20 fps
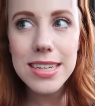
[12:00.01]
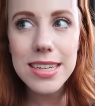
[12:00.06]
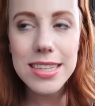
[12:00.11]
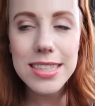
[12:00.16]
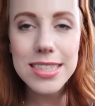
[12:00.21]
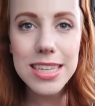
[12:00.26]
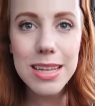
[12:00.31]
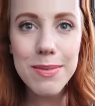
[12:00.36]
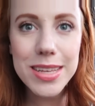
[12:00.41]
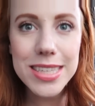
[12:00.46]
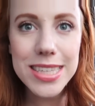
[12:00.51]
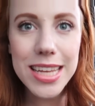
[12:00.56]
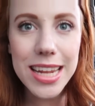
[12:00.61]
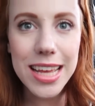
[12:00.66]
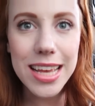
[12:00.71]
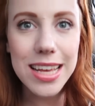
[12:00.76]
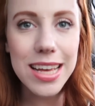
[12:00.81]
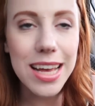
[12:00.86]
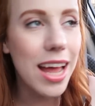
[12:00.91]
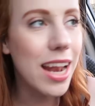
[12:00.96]
it's gonna be
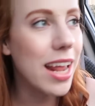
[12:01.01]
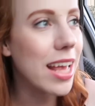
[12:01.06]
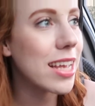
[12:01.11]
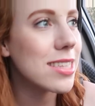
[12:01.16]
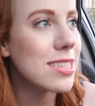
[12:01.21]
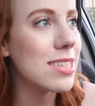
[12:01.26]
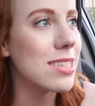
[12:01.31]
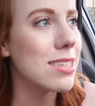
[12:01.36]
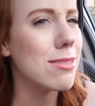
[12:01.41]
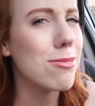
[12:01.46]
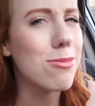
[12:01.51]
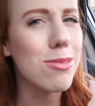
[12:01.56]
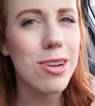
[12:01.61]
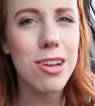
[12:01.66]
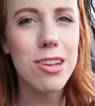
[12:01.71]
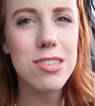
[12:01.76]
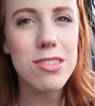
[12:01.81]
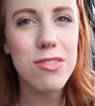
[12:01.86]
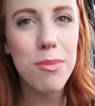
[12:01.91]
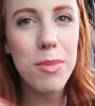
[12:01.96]
exciting, and I get to
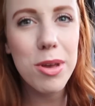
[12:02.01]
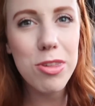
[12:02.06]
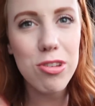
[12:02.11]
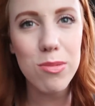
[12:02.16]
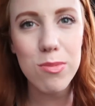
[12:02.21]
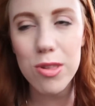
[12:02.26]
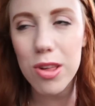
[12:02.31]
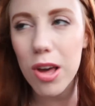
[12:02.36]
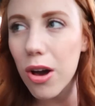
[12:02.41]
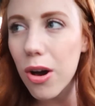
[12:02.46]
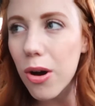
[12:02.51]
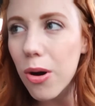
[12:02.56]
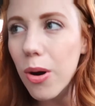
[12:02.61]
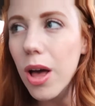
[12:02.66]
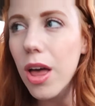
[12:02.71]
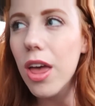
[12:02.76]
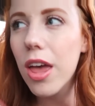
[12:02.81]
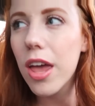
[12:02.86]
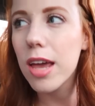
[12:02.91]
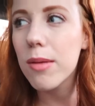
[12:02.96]
rehearse for my dream show
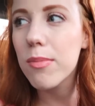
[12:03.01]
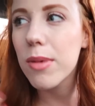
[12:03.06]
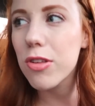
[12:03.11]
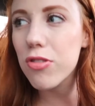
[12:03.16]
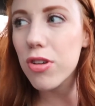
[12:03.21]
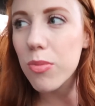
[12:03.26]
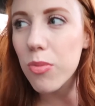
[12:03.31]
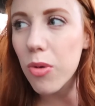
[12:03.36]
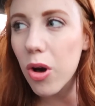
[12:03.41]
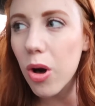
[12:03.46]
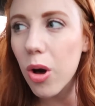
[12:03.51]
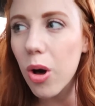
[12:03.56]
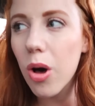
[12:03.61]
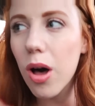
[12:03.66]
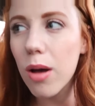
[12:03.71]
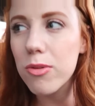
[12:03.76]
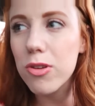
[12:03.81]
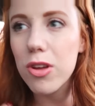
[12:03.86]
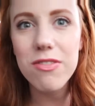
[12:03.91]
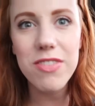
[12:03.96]
in my dream role.
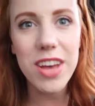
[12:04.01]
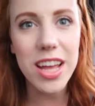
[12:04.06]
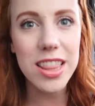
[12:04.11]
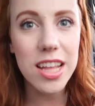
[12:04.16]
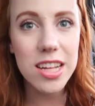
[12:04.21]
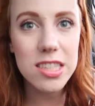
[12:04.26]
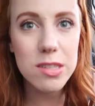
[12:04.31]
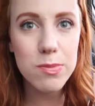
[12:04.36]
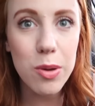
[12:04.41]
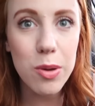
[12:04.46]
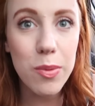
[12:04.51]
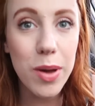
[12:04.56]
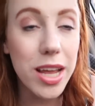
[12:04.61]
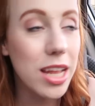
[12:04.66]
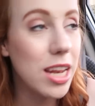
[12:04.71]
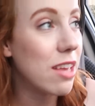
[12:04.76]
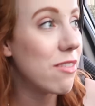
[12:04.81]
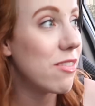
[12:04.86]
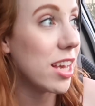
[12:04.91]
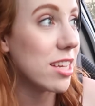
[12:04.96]
I'm doing Wendla and
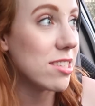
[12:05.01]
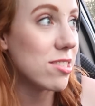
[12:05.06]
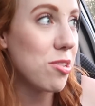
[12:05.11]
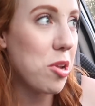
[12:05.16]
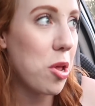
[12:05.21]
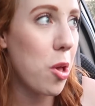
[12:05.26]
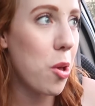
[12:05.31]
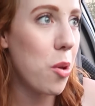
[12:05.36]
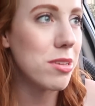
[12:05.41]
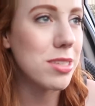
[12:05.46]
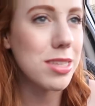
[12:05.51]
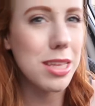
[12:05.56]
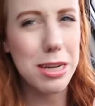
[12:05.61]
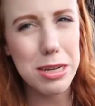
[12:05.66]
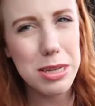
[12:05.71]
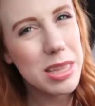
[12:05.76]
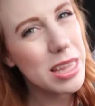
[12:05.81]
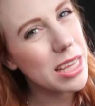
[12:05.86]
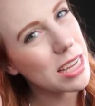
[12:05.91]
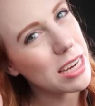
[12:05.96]
Awakening. If you guys don't know, I was gonna
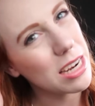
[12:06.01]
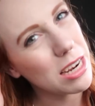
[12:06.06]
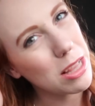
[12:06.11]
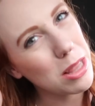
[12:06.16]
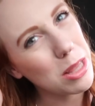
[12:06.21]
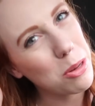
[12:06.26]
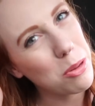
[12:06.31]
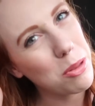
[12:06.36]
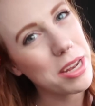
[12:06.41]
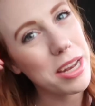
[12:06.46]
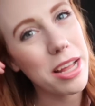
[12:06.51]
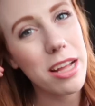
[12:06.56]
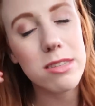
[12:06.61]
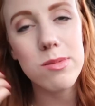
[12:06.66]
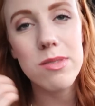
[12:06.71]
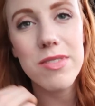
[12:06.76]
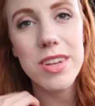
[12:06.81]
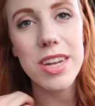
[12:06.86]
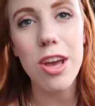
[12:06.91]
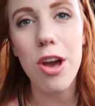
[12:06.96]
do like a little
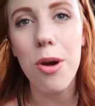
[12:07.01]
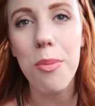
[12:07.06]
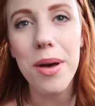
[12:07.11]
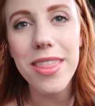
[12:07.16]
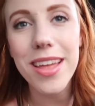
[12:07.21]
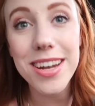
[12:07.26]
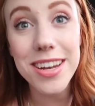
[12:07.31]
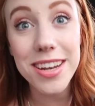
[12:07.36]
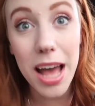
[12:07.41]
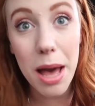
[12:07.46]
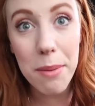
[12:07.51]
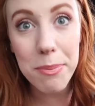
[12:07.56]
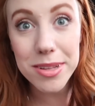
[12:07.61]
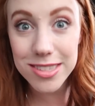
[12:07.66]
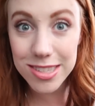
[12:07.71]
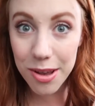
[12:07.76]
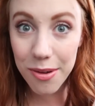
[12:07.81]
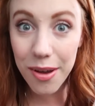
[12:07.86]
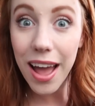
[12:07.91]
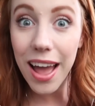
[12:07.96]
announcement video, but that didn't
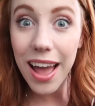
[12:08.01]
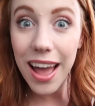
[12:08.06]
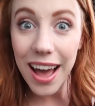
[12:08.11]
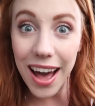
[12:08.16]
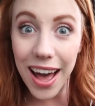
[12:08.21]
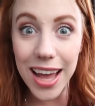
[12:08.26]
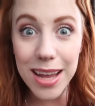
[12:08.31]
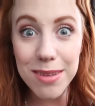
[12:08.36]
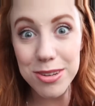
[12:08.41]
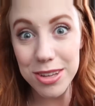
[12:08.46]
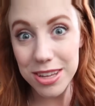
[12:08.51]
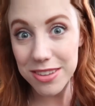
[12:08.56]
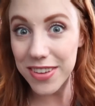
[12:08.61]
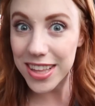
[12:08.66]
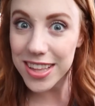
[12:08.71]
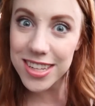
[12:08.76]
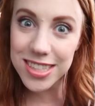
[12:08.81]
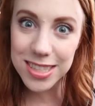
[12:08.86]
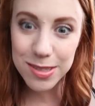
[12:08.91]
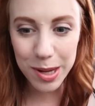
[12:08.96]
happen. So hi, I'm doing
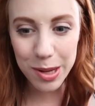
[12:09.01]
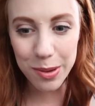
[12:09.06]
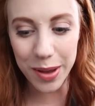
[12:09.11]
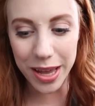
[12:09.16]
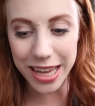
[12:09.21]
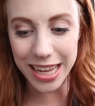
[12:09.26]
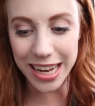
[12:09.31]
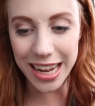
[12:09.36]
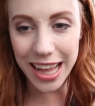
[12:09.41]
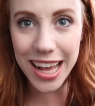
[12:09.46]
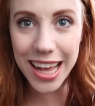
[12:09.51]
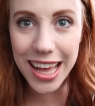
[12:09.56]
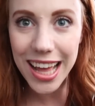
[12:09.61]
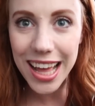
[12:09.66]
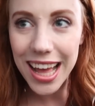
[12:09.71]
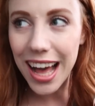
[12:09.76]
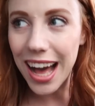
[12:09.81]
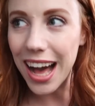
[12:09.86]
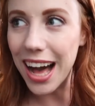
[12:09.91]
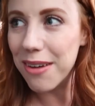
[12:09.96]
Wendla and Spring Awakening
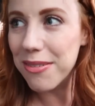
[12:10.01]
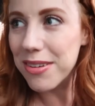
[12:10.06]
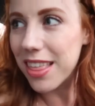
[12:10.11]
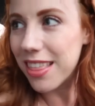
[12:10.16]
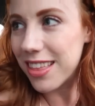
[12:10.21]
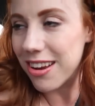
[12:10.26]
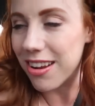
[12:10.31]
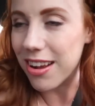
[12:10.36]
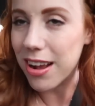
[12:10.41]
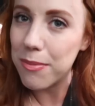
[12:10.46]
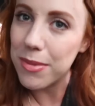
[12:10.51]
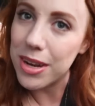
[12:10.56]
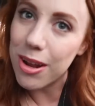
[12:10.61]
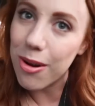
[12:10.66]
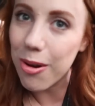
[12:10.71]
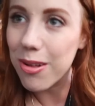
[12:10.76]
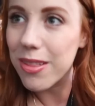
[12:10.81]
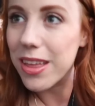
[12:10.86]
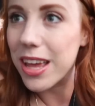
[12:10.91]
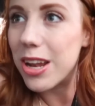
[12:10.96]
with a theater company
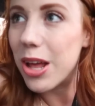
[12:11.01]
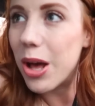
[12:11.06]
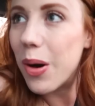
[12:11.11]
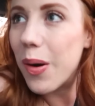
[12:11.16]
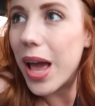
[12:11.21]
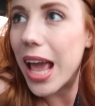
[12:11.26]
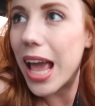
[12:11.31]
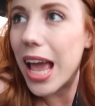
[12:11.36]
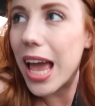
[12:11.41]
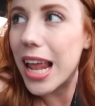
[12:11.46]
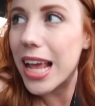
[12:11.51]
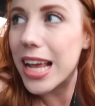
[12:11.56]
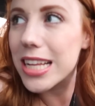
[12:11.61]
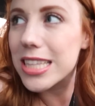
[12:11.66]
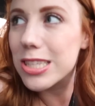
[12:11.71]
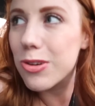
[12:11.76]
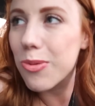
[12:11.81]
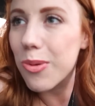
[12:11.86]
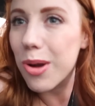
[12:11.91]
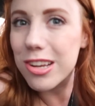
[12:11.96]
in Orlando, and I
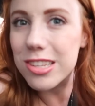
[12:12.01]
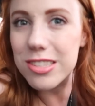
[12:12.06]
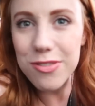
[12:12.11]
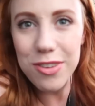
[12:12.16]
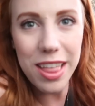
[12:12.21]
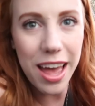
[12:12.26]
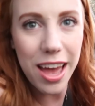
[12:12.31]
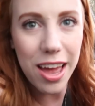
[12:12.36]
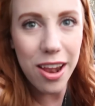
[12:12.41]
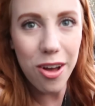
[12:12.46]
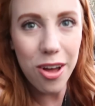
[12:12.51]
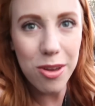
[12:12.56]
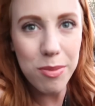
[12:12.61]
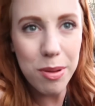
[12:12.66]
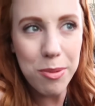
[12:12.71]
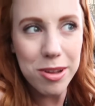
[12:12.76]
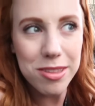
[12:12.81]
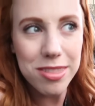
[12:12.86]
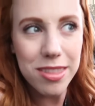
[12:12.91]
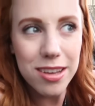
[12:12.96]
get to rehearse for that on
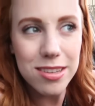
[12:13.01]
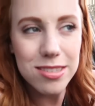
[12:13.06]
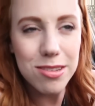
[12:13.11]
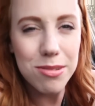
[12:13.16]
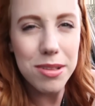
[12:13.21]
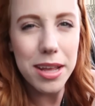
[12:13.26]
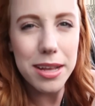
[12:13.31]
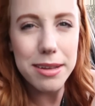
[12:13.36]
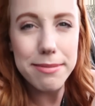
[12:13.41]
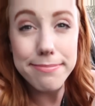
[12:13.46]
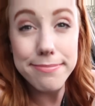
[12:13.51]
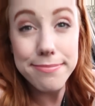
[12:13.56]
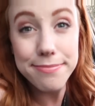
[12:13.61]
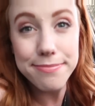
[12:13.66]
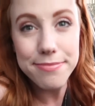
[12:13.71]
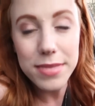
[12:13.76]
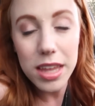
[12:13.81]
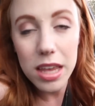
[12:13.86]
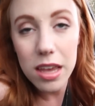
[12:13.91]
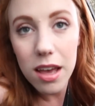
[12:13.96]
my birthday. So like,
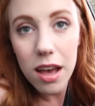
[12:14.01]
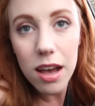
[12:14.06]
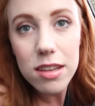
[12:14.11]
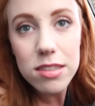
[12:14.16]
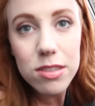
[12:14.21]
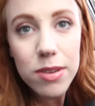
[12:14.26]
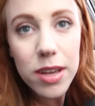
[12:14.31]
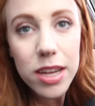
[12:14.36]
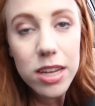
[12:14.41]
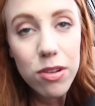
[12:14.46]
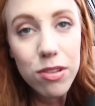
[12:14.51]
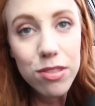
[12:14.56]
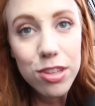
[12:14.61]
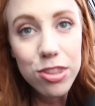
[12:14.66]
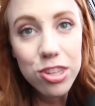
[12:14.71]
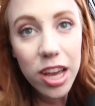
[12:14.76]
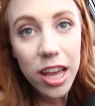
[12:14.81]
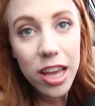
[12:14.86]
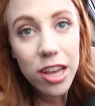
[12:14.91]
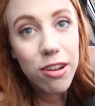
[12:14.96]
also ignore
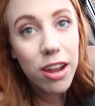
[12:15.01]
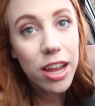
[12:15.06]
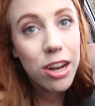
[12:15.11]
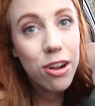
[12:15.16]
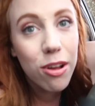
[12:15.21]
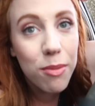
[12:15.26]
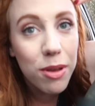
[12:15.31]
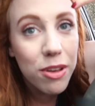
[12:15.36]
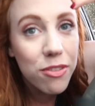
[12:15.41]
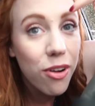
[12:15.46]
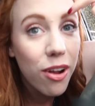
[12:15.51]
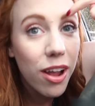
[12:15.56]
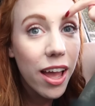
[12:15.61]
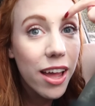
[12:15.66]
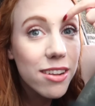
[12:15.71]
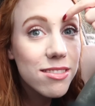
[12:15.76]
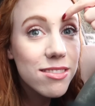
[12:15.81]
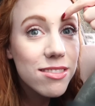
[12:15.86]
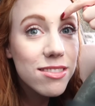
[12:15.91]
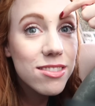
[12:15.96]
the giant crater on my
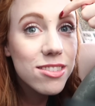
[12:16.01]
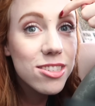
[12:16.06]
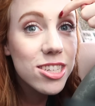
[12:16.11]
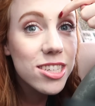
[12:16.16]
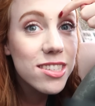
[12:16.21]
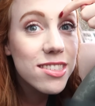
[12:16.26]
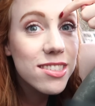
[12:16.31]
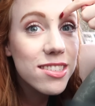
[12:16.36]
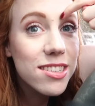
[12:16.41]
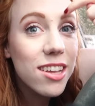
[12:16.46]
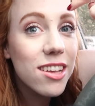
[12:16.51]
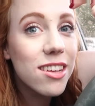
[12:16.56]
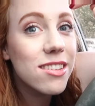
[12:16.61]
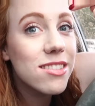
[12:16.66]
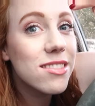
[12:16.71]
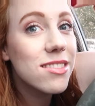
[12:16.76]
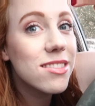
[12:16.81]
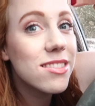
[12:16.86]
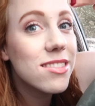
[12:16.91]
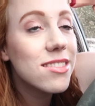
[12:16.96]
forehead. She's
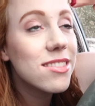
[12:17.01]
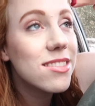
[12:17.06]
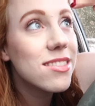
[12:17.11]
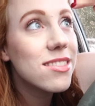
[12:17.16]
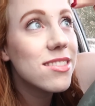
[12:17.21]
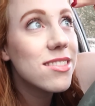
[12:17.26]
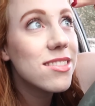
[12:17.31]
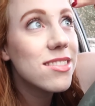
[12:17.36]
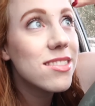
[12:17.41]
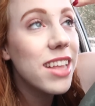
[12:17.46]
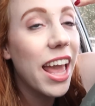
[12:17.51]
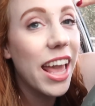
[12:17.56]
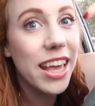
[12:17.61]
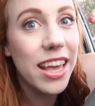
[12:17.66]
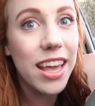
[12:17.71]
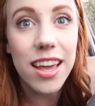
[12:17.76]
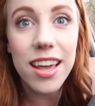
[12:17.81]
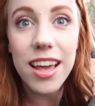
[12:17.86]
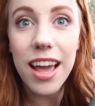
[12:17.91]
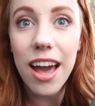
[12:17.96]
still
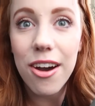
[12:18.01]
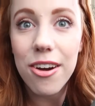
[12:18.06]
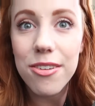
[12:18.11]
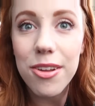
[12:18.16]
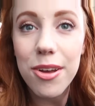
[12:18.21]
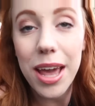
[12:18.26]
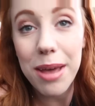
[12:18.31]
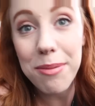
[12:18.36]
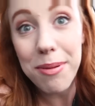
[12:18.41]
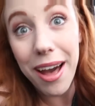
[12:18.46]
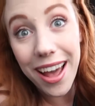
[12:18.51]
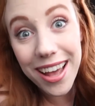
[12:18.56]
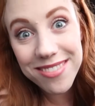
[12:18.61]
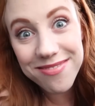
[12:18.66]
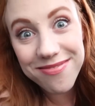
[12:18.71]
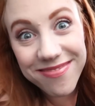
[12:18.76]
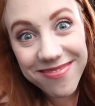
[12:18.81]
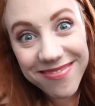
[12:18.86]
hanging out. Okay, bye.